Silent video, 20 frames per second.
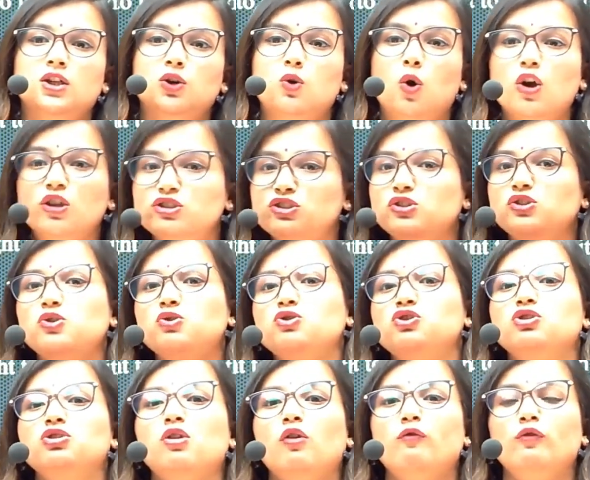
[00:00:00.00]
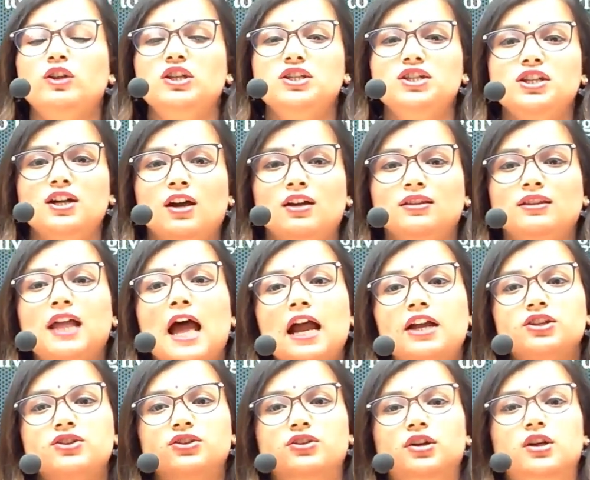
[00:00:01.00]
Constitution of India
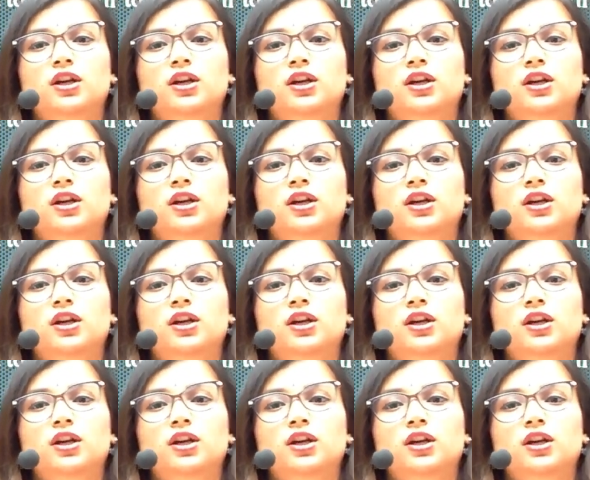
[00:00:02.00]
that